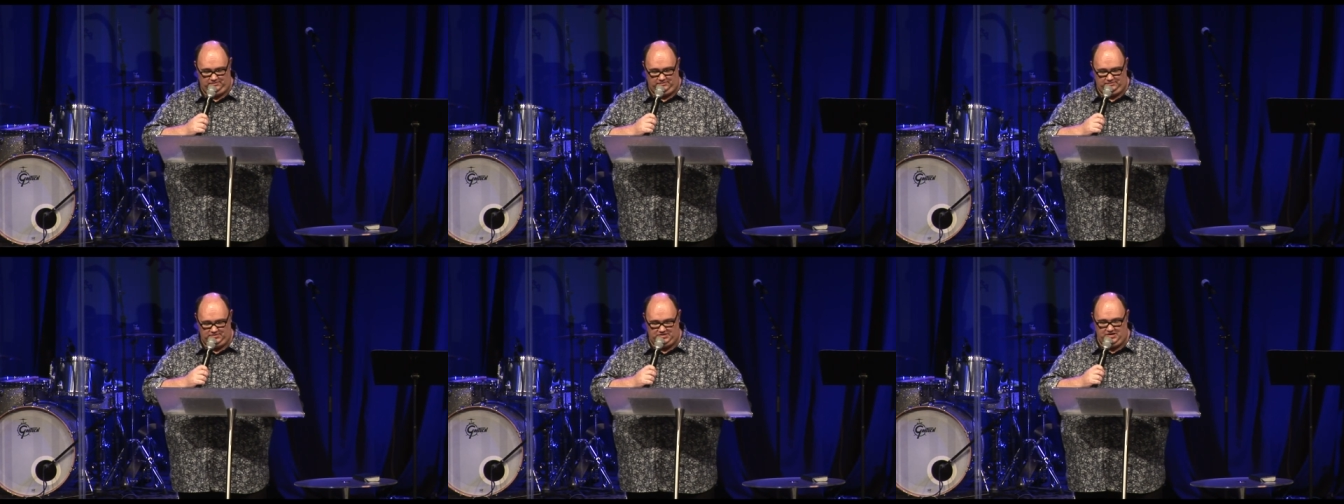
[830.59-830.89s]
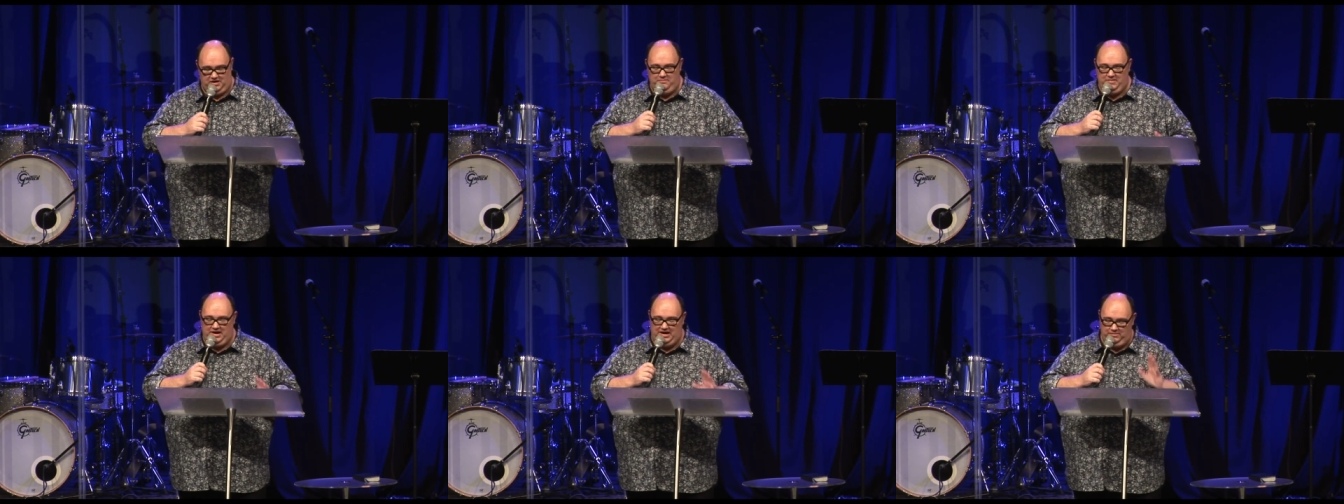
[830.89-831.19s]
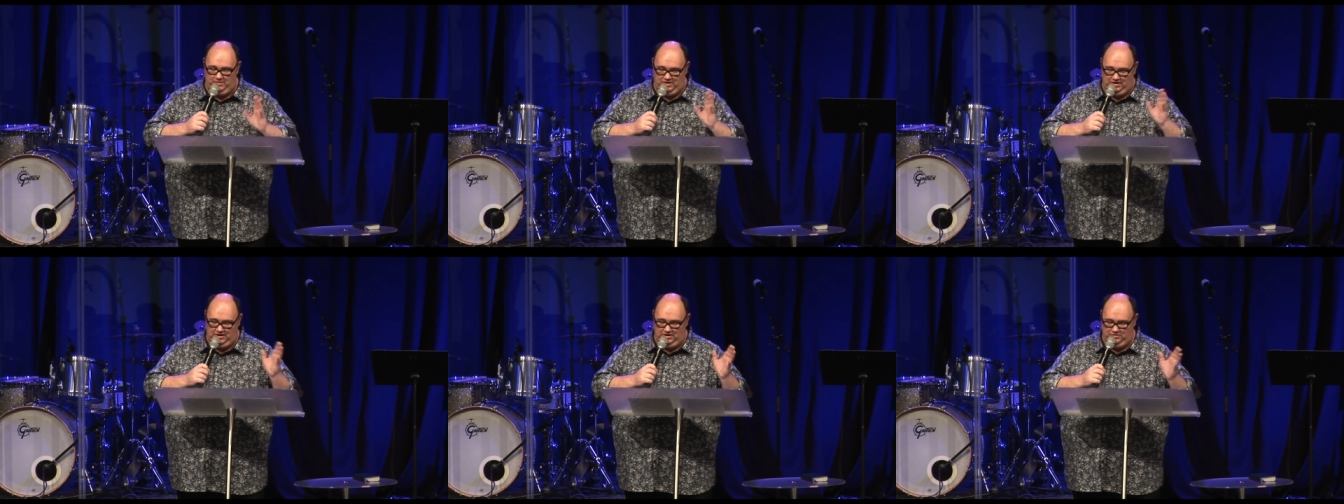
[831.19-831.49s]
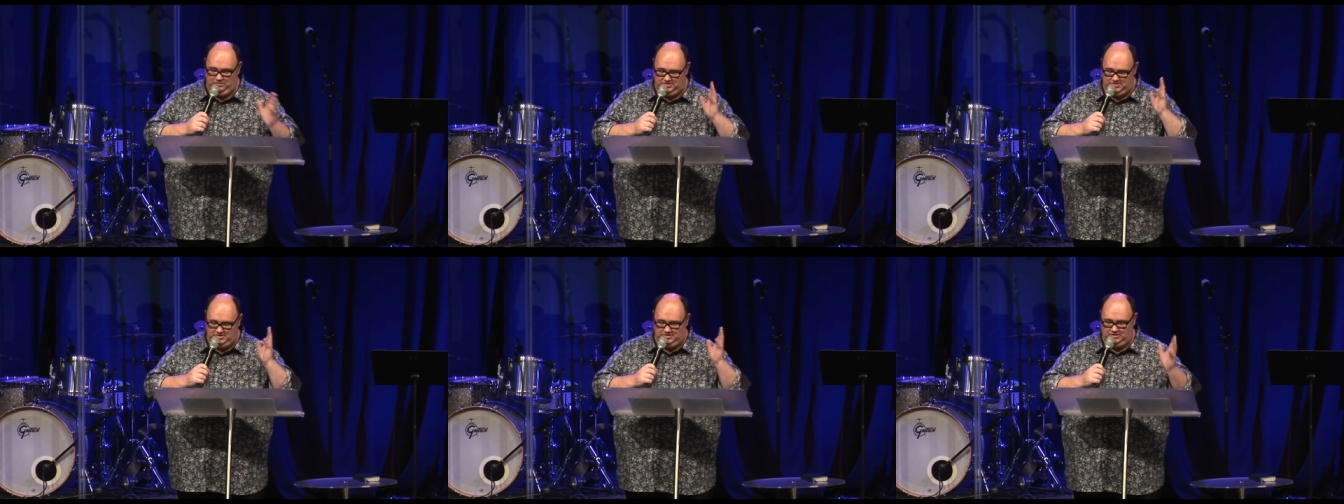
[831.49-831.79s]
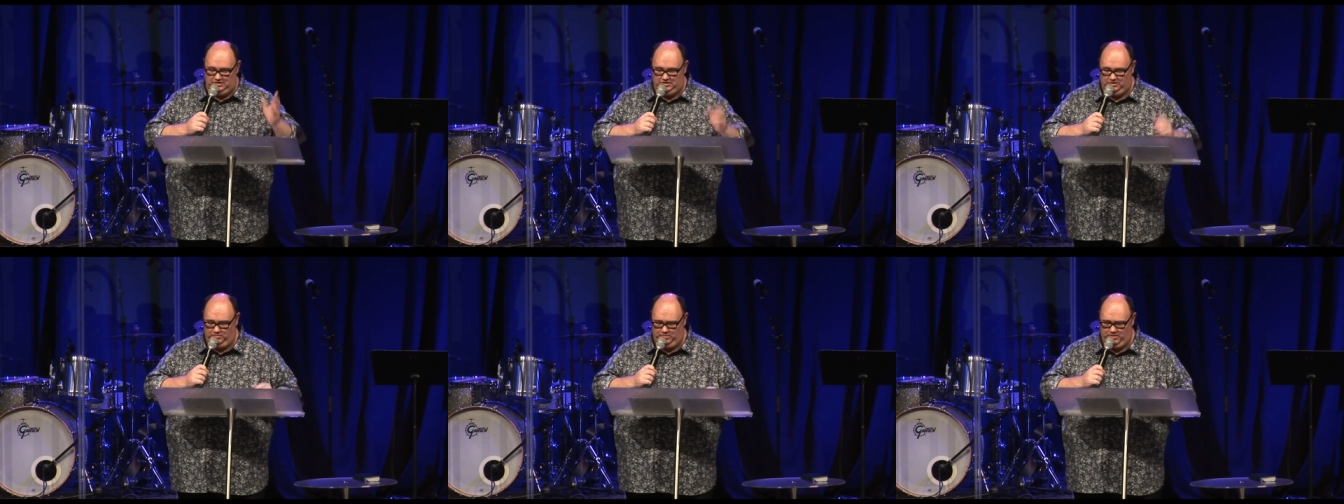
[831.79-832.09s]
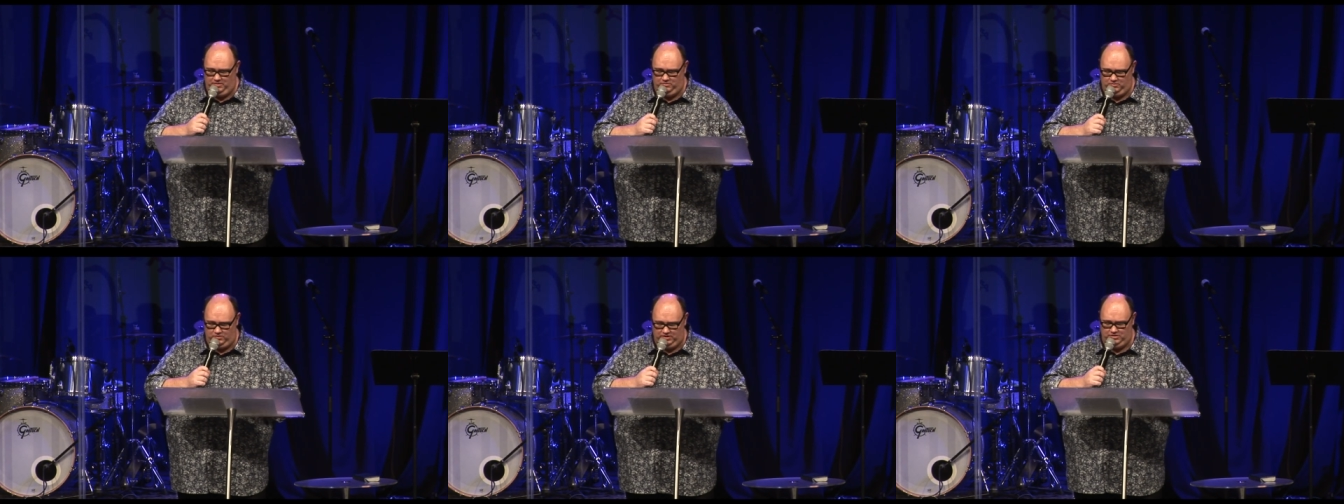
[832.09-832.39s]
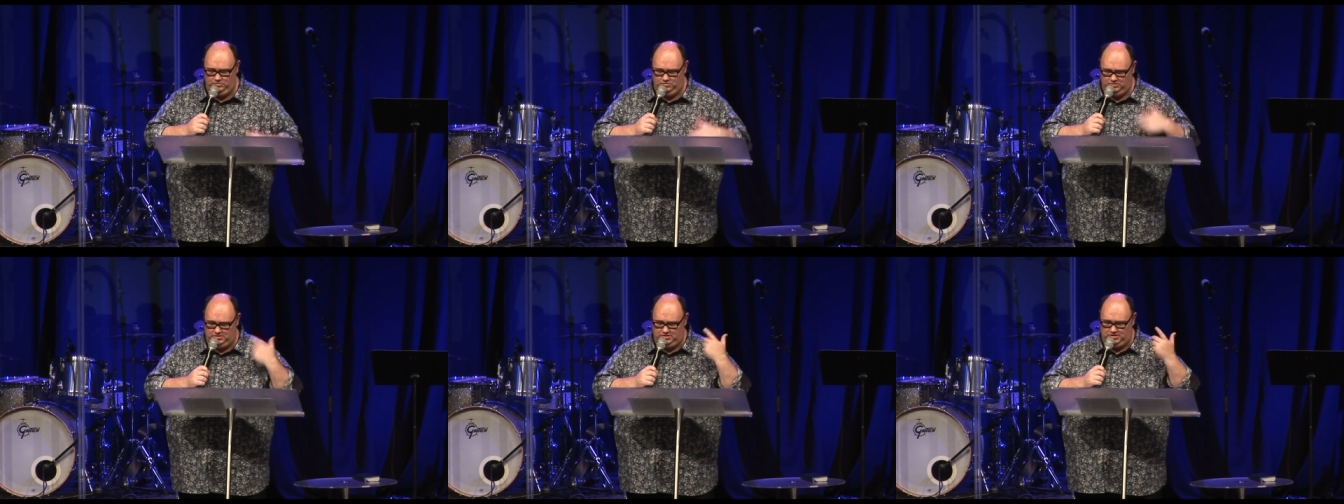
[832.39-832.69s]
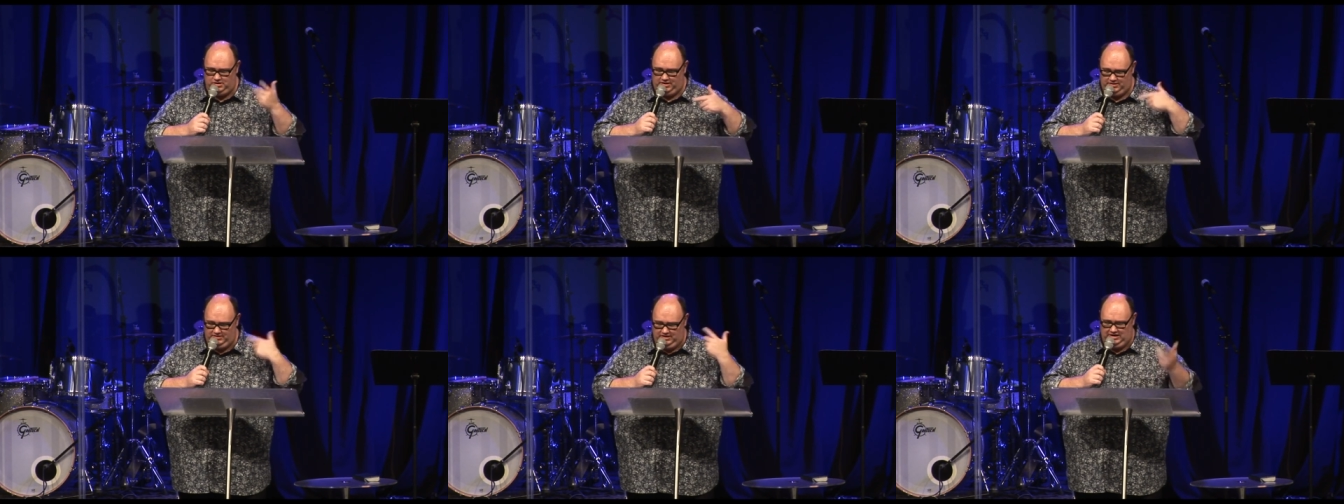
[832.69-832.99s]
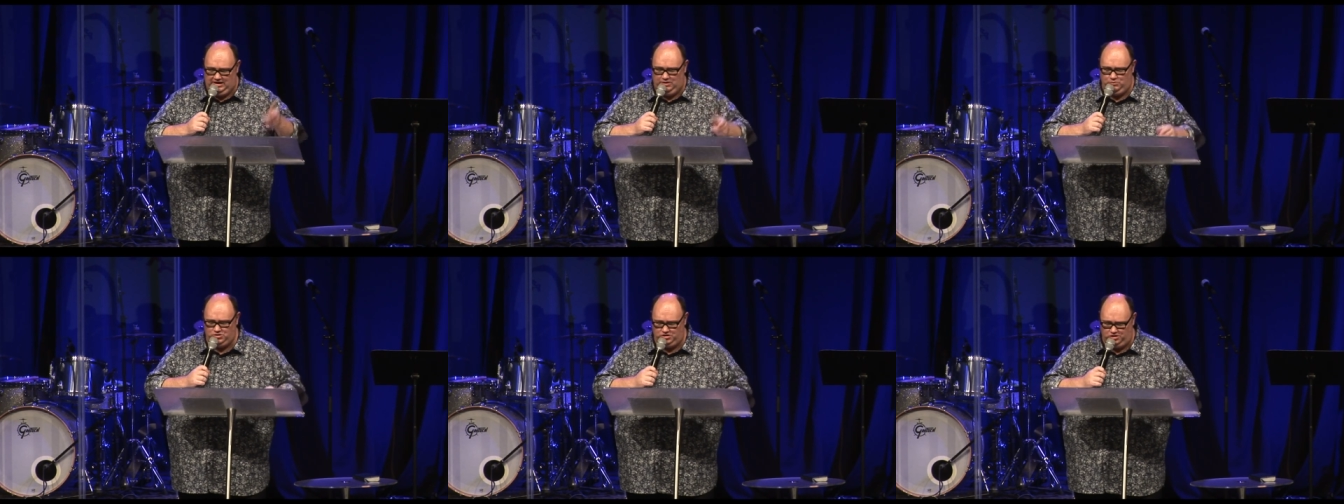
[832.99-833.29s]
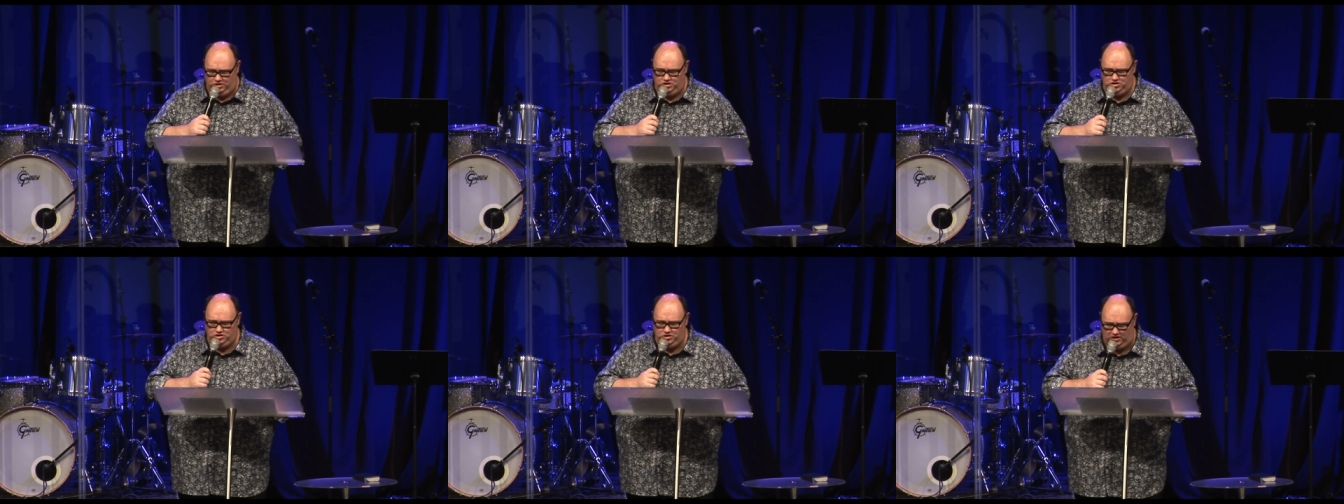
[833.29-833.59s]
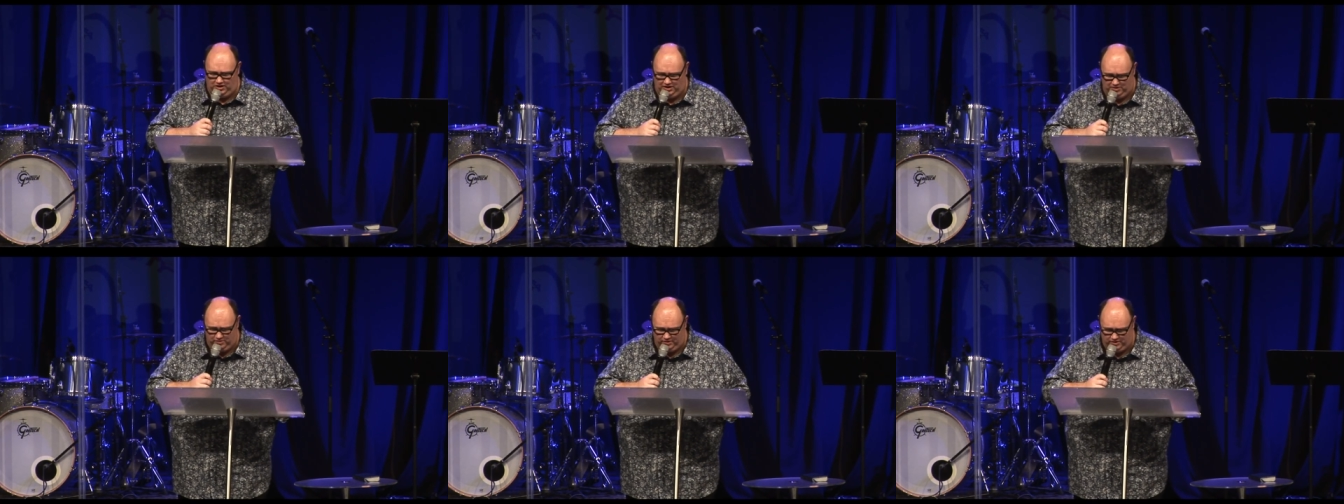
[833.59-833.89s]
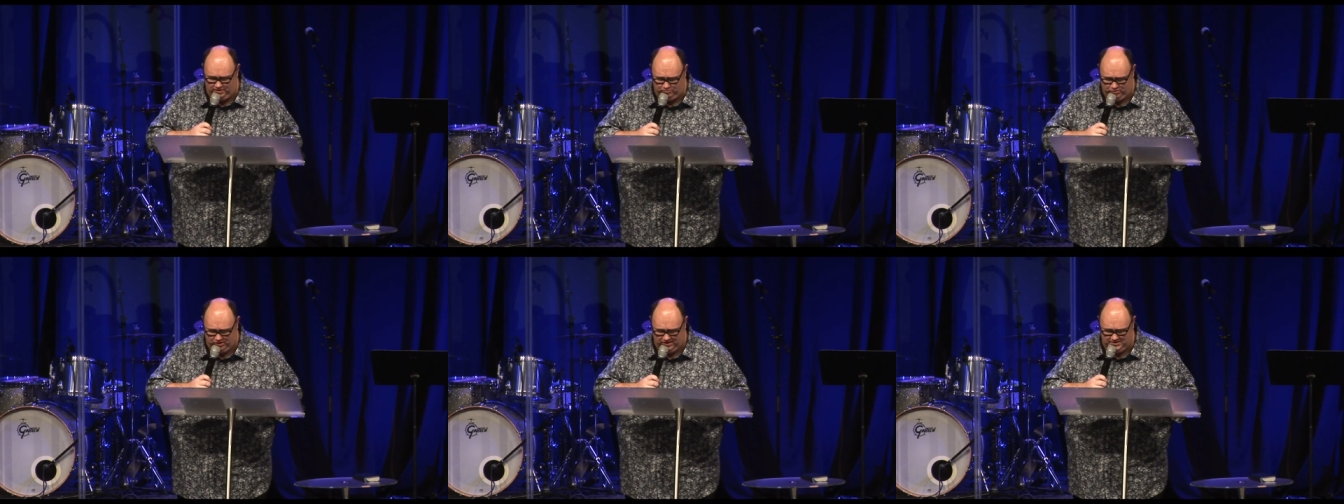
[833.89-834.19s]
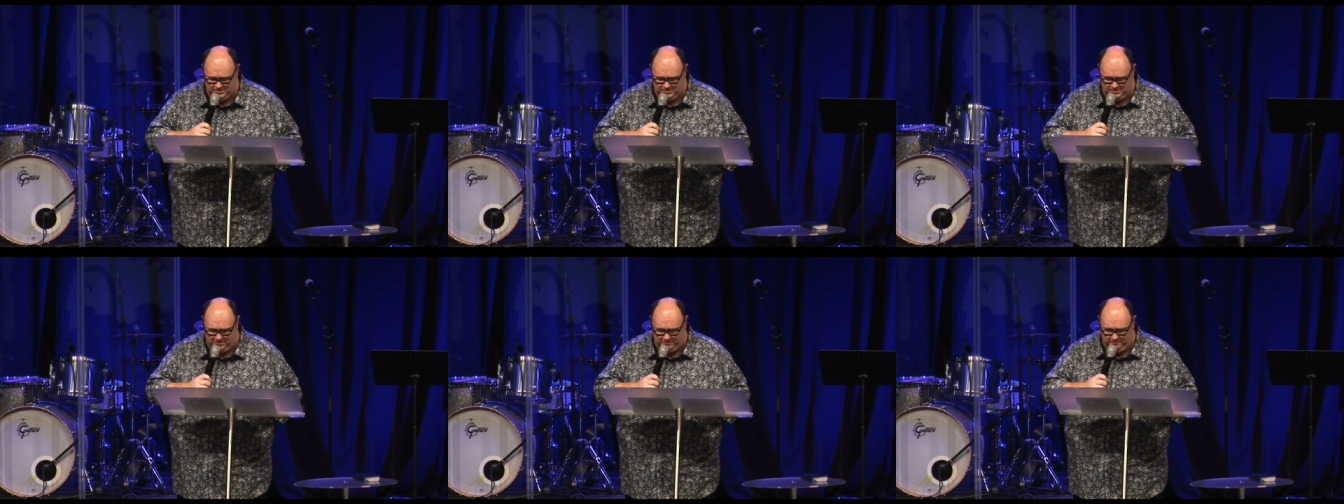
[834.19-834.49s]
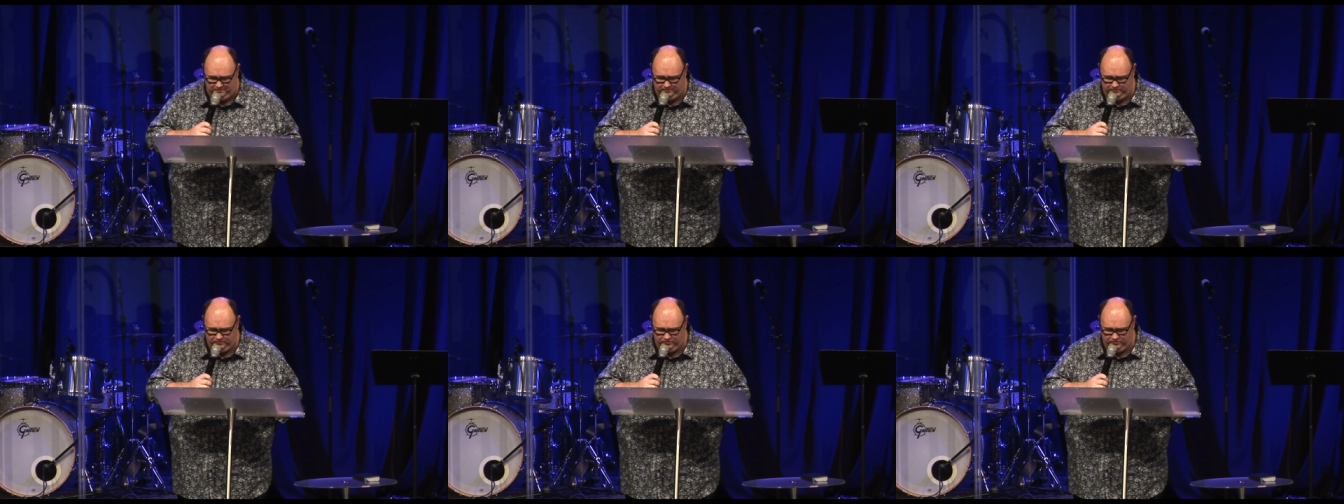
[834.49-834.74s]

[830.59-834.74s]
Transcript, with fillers: So maybe he was a little bit, he was, I think he was on a journey by, by this time.